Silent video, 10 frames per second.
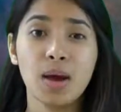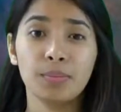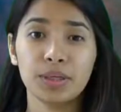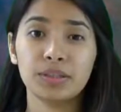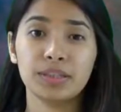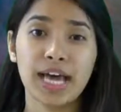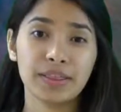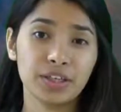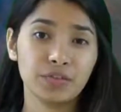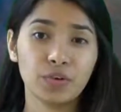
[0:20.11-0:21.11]
that
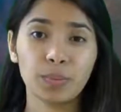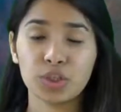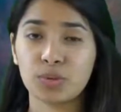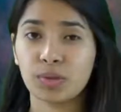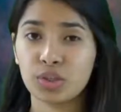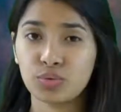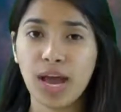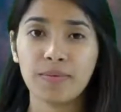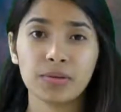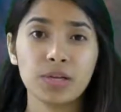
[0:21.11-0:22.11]
the information must
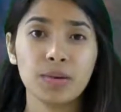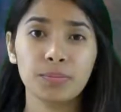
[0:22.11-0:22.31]
travel